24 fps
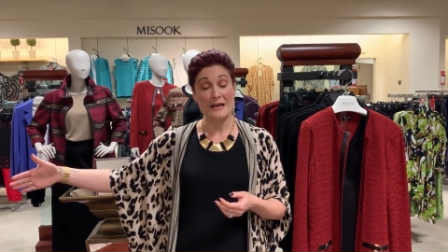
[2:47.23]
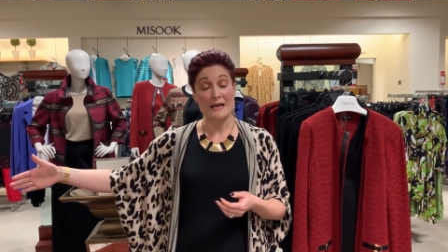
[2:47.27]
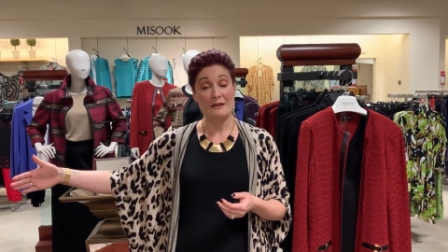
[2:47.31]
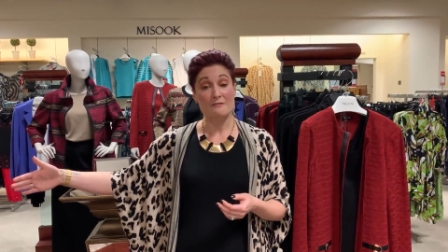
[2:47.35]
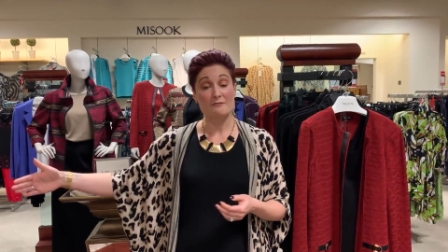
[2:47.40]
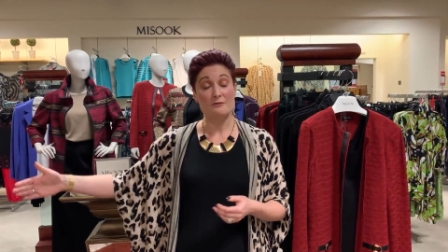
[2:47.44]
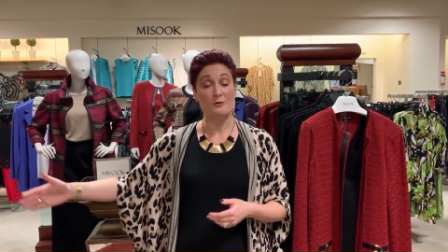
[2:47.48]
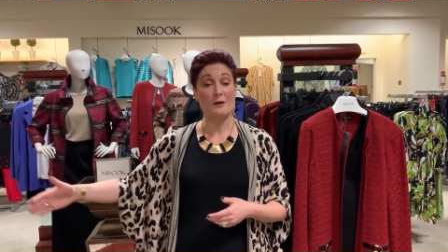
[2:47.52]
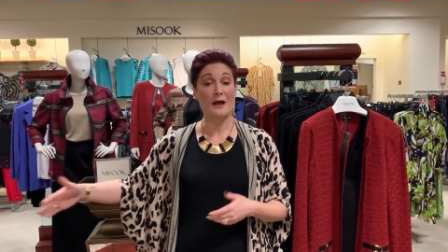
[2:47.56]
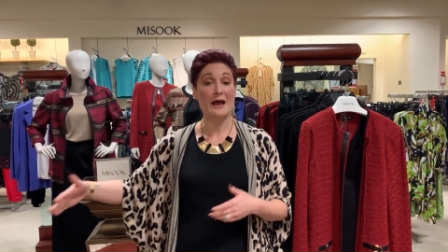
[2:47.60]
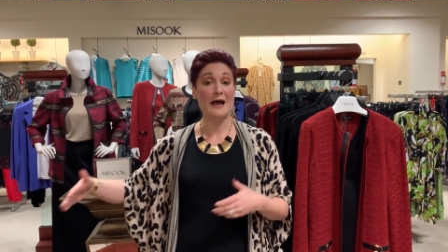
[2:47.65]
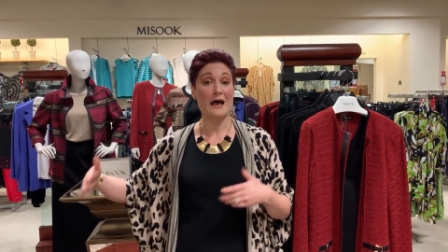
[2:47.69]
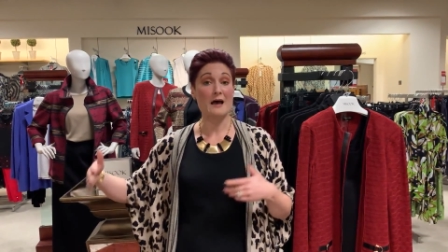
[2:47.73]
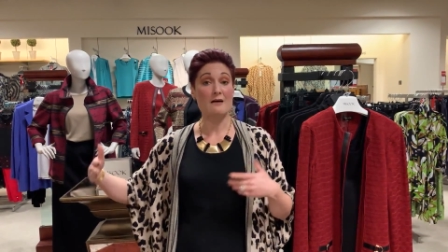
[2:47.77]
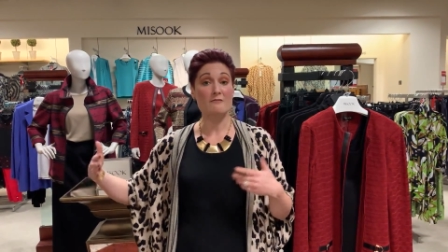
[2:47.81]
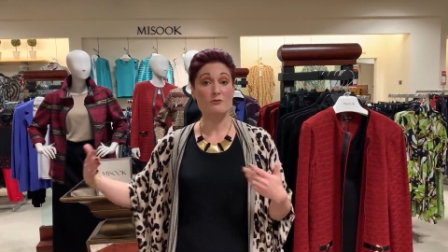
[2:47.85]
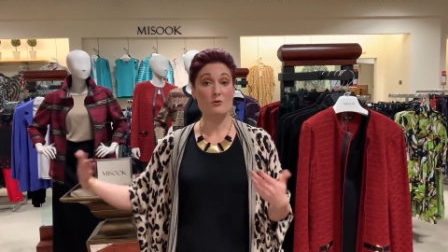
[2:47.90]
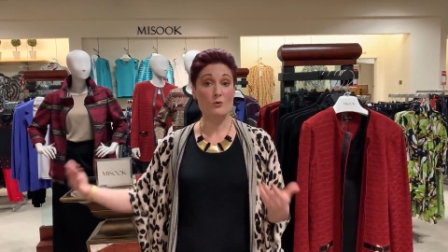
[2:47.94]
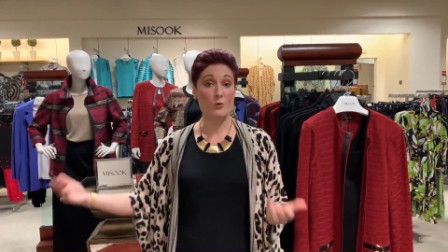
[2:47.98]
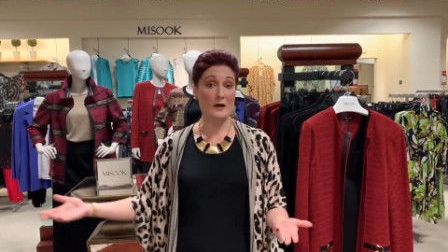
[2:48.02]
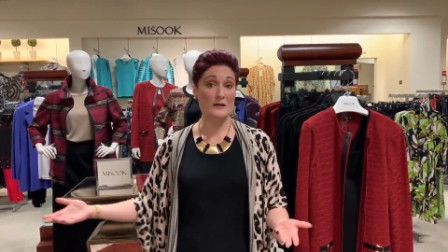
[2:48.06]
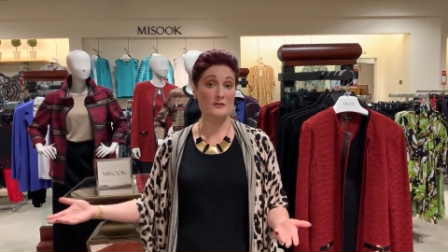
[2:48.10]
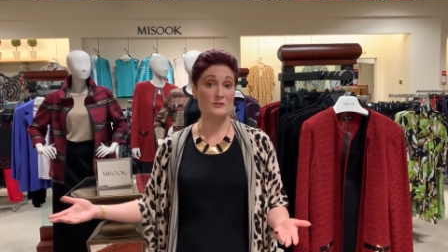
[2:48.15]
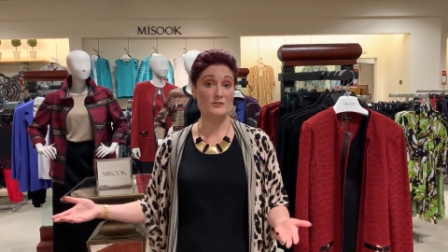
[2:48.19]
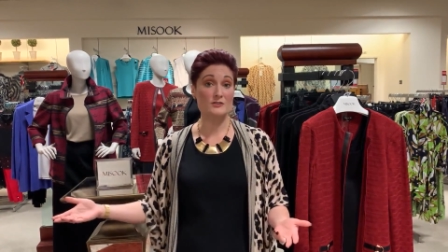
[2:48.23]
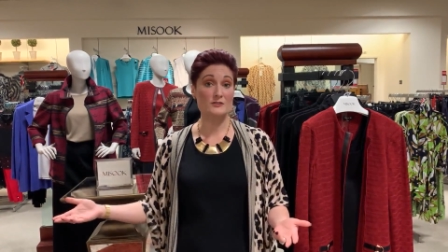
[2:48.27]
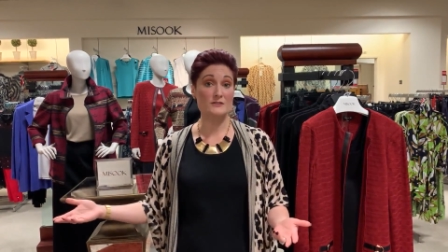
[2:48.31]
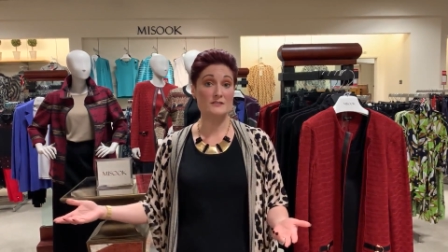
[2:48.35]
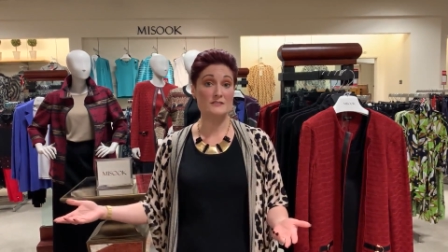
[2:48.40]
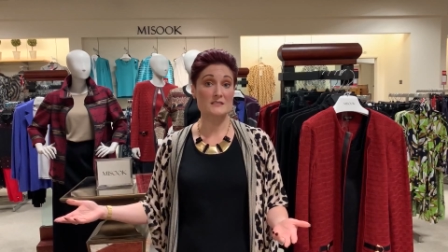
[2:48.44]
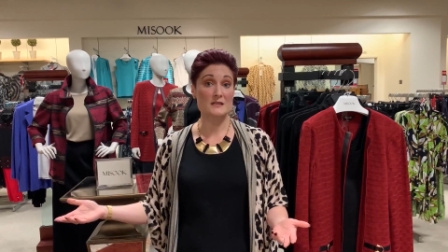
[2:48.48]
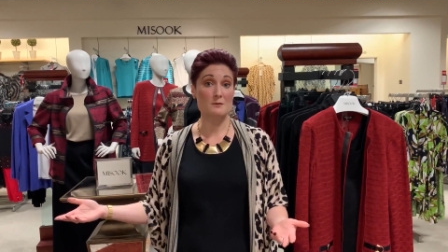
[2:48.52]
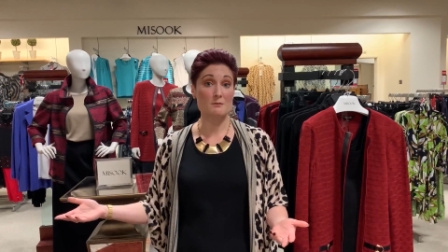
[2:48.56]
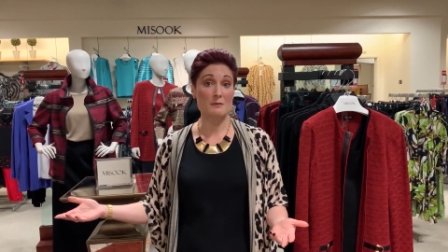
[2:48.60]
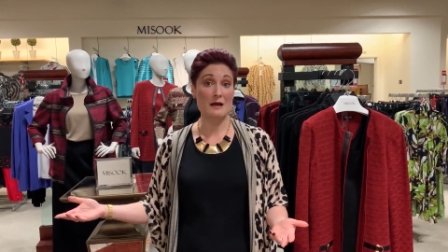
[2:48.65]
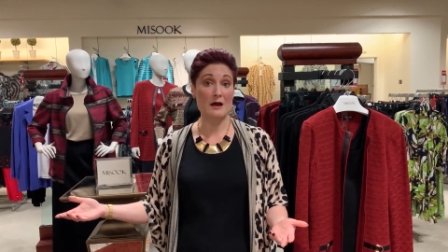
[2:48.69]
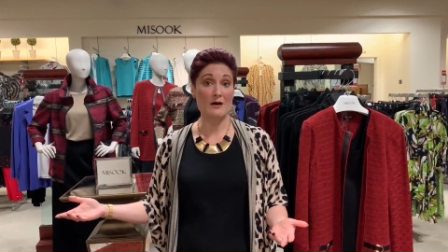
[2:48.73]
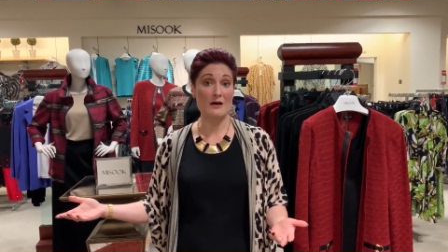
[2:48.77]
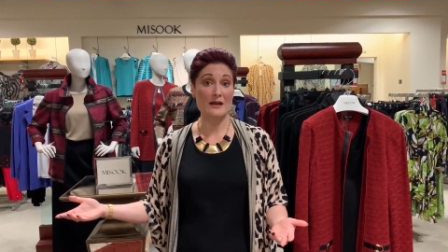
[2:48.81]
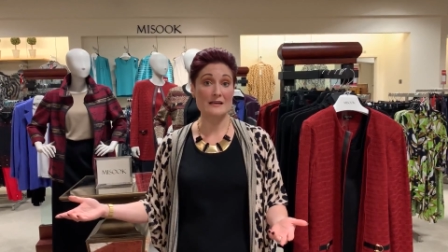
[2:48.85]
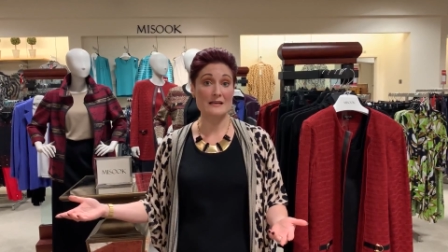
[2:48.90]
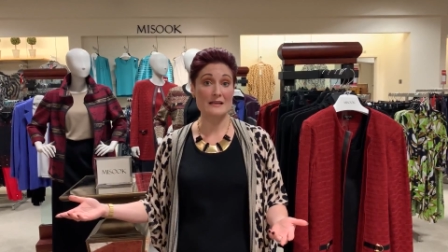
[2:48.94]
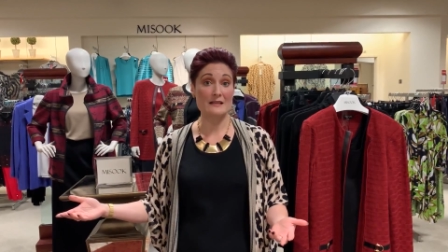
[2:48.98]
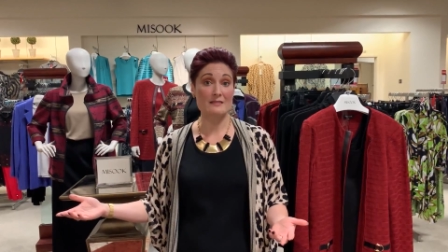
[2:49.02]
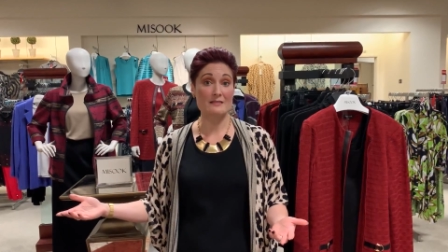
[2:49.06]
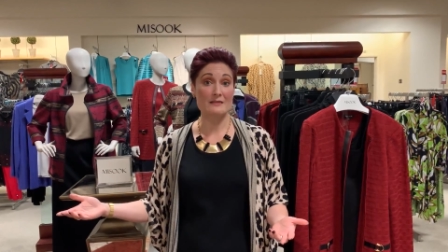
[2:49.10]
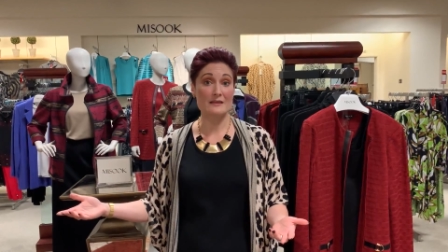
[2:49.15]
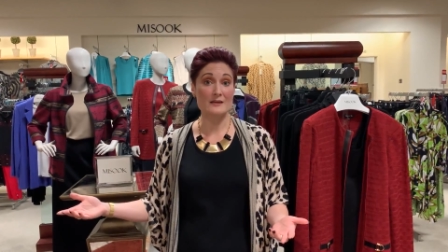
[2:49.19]
If you have questions about
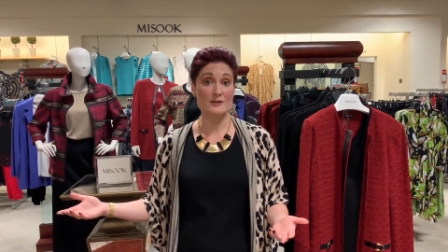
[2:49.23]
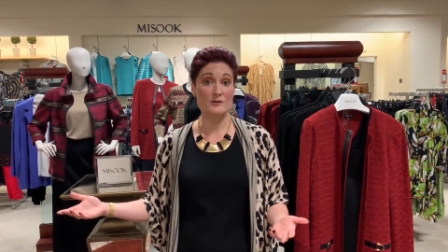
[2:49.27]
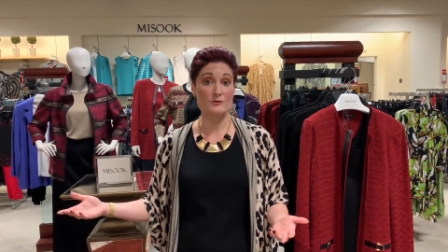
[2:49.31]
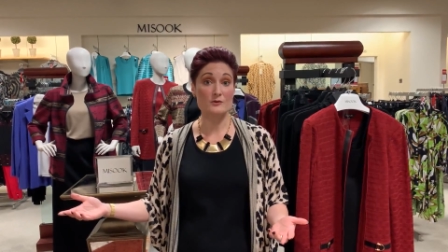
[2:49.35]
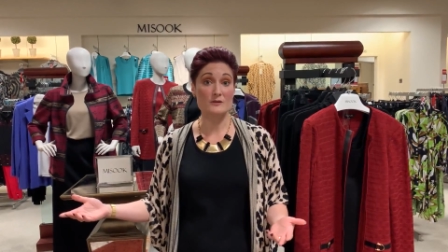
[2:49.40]
anything,